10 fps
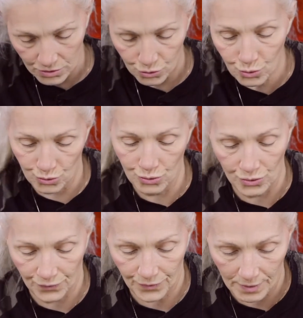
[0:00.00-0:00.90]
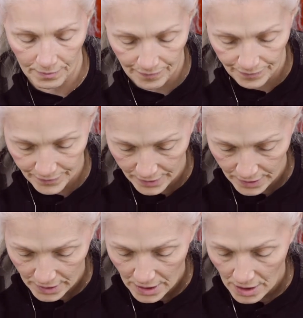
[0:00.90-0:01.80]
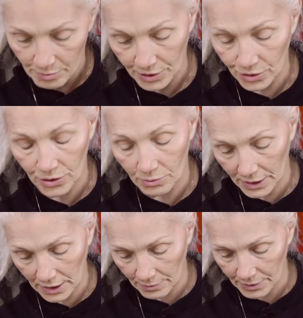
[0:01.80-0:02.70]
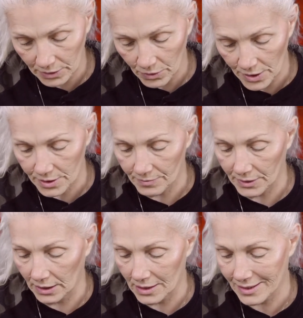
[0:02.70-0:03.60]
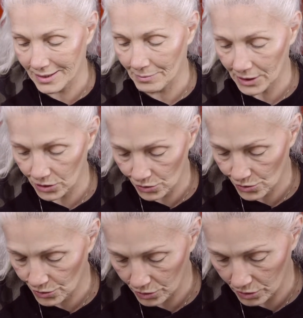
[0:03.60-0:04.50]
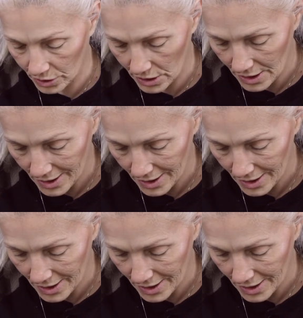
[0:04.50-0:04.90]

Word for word: to choose from. But you know me, I'm gonna want something semi-neutral.